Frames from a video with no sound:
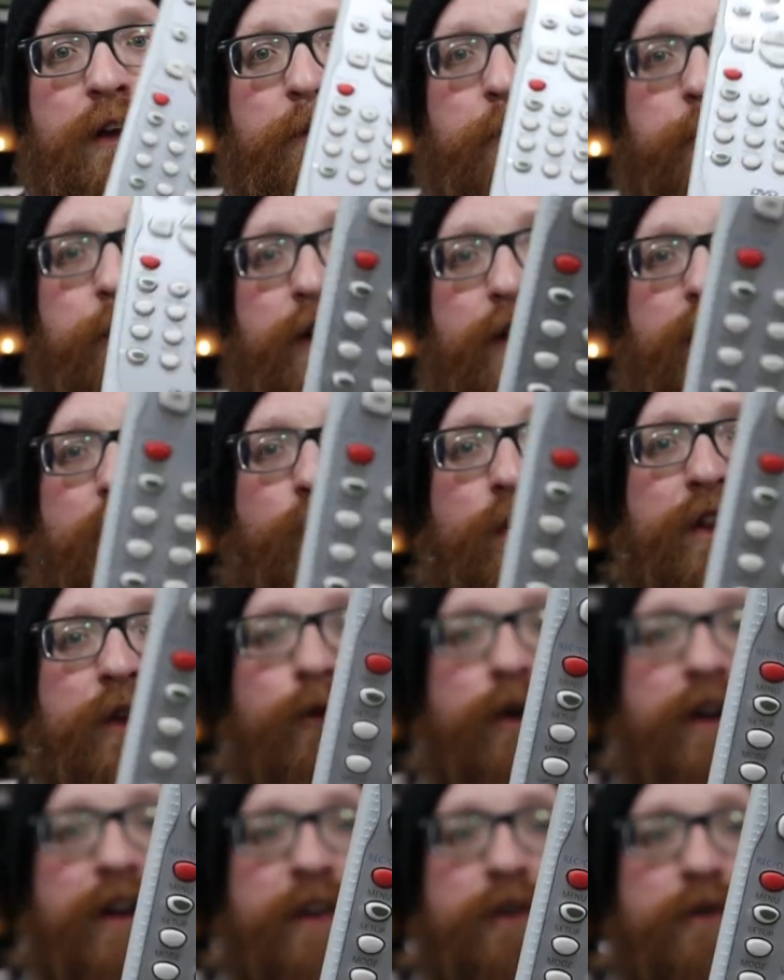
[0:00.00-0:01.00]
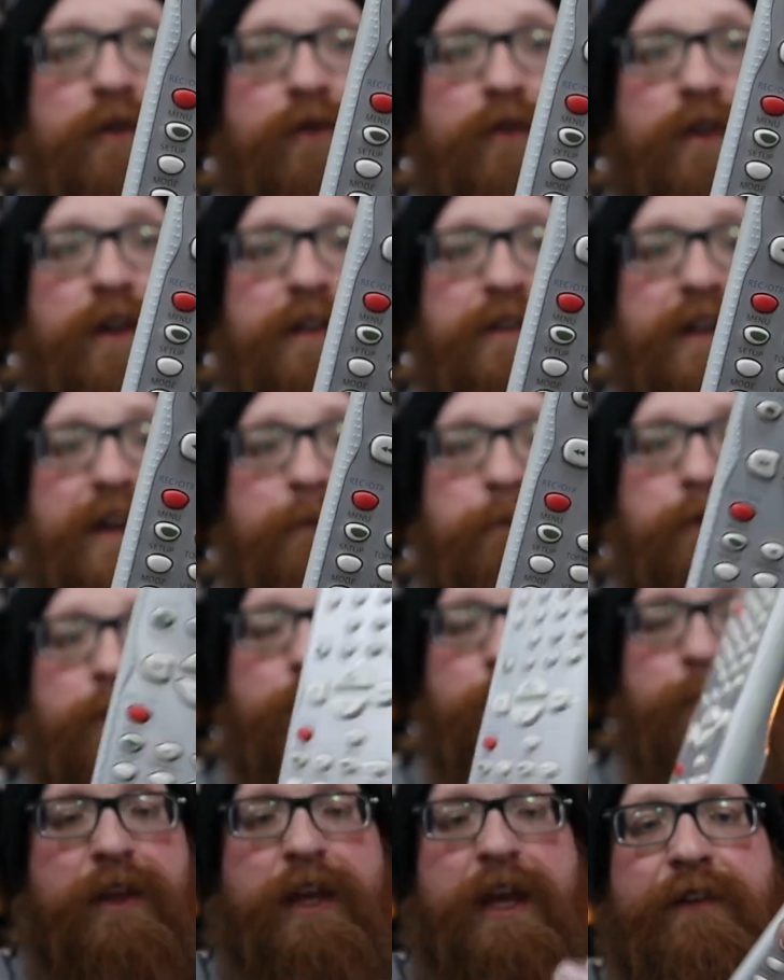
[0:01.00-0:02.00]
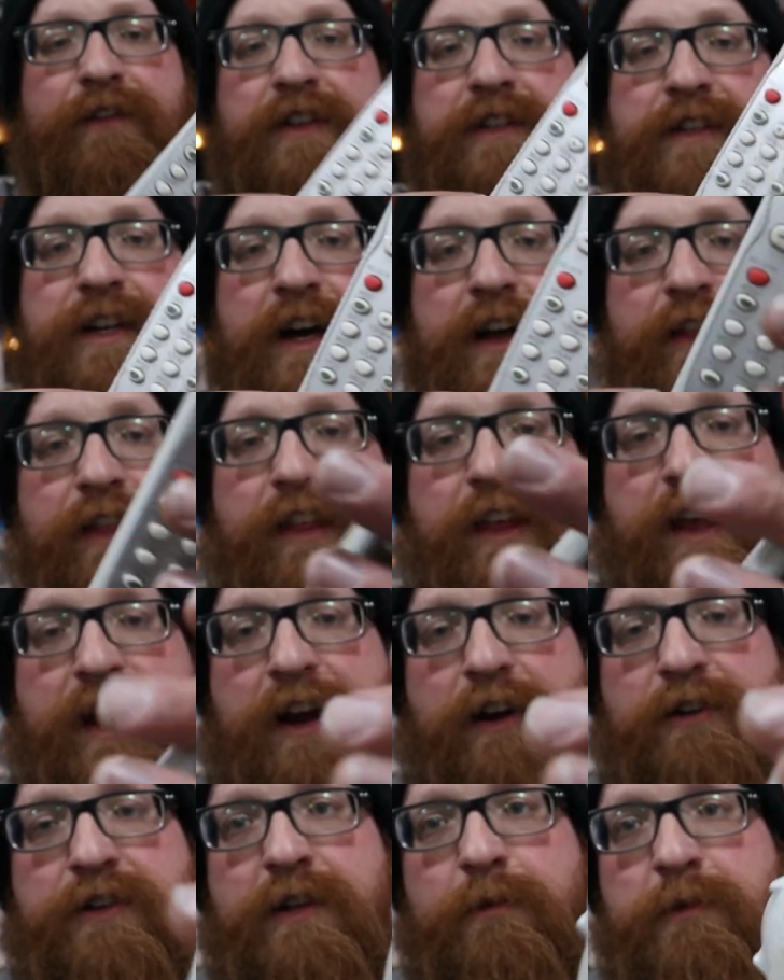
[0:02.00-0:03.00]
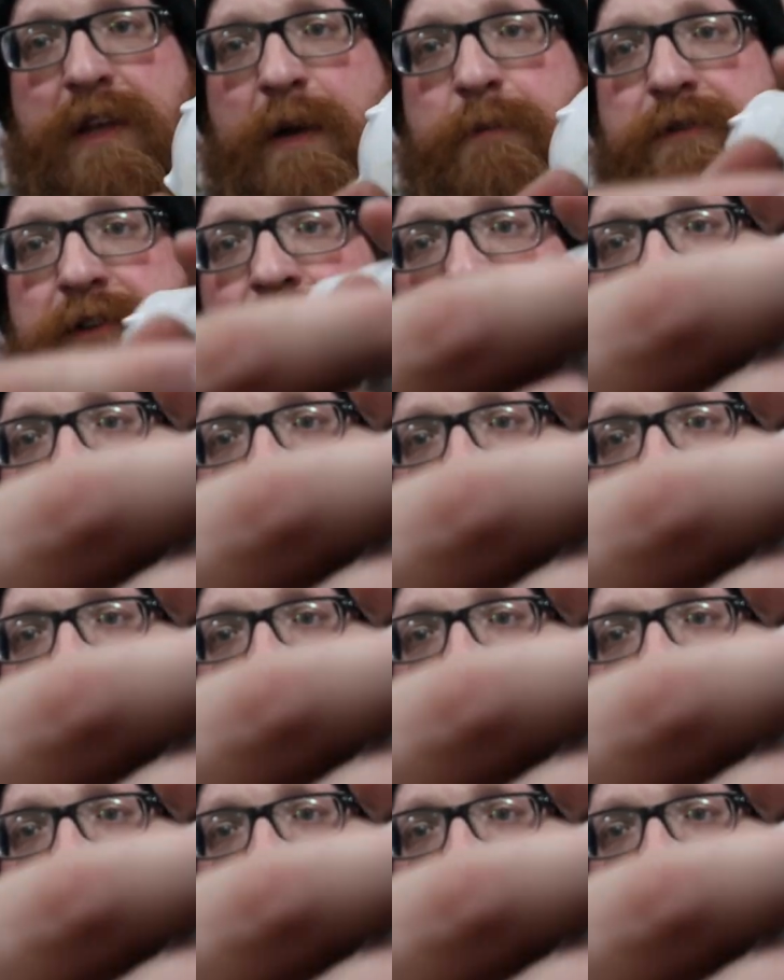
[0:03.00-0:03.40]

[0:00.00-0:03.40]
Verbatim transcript: but the one that we're going to use for an example. If it's not there, sometimes it'll